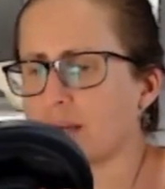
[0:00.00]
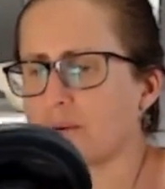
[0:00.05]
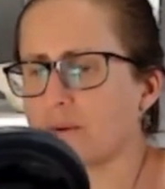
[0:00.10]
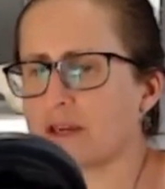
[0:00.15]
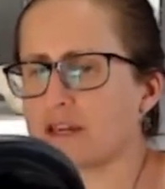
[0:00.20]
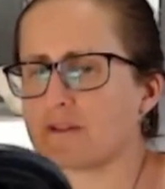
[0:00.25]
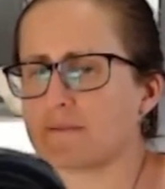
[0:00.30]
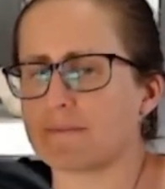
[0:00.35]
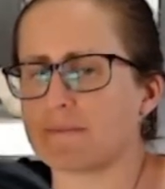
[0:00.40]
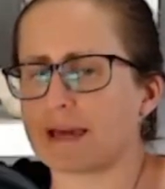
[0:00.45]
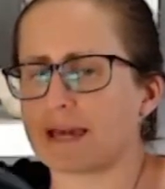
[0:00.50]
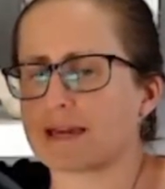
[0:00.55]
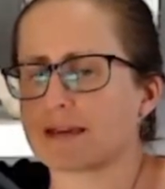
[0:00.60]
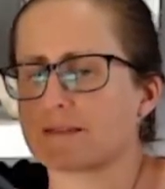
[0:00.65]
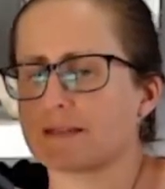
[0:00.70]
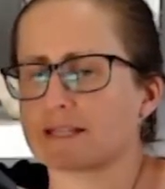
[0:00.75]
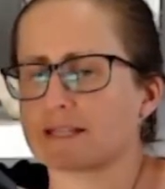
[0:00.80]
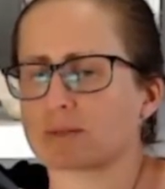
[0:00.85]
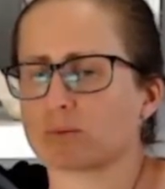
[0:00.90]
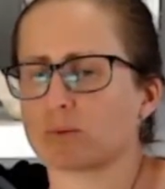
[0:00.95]
where you'd make
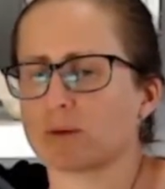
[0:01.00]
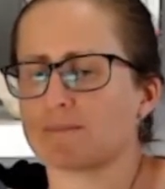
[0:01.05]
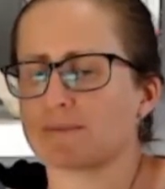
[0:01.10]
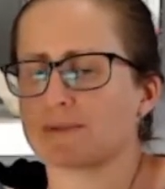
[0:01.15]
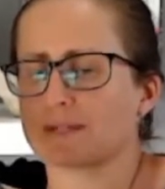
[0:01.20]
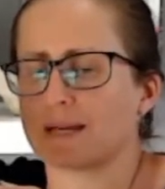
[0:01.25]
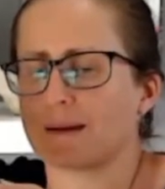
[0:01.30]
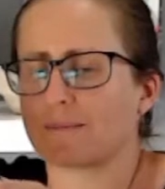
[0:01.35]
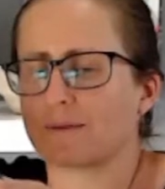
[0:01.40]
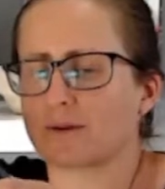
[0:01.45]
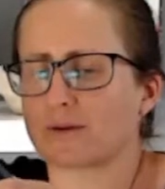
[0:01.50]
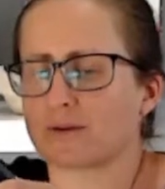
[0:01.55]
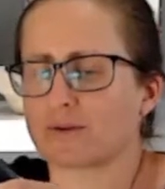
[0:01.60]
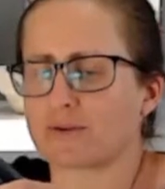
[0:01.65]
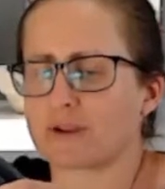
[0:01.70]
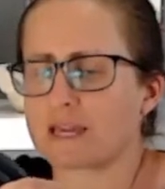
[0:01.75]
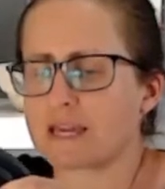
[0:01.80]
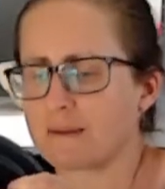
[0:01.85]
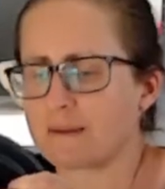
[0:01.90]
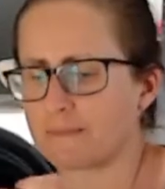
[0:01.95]
this whipped up
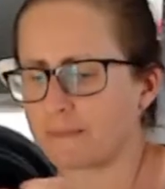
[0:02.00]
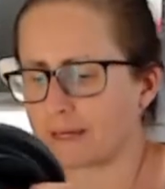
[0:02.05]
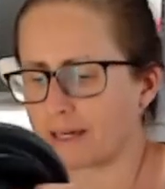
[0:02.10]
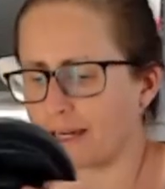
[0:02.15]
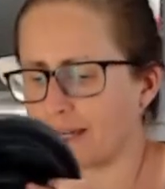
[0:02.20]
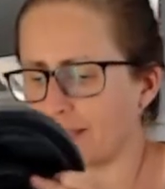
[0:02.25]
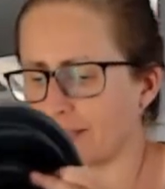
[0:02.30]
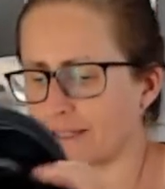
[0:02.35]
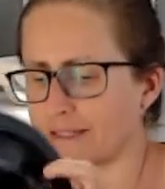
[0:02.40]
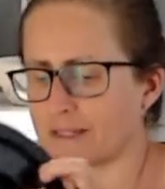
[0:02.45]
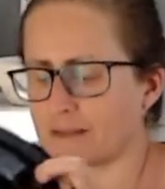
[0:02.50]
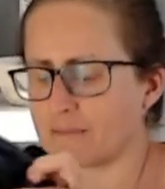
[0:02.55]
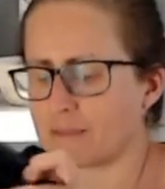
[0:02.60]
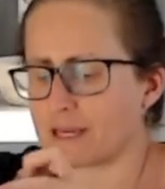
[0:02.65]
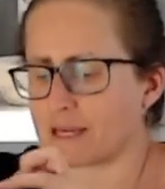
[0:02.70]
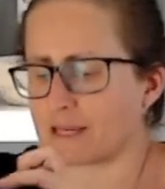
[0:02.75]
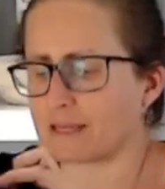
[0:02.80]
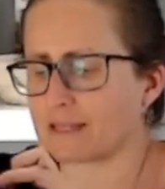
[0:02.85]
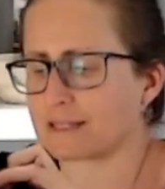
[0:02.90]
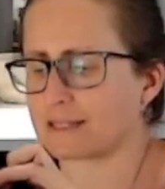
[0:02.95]
cream custard
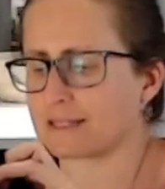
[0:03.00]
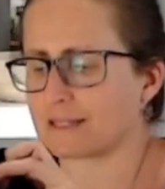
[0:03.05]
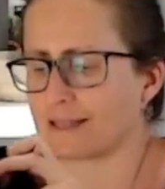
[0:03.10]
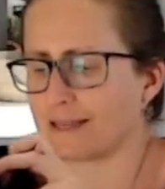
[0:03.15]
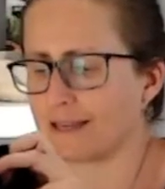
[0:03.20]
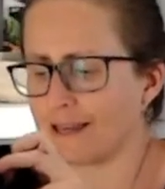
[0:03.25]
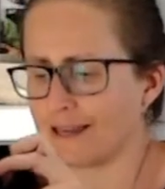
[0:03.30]
mix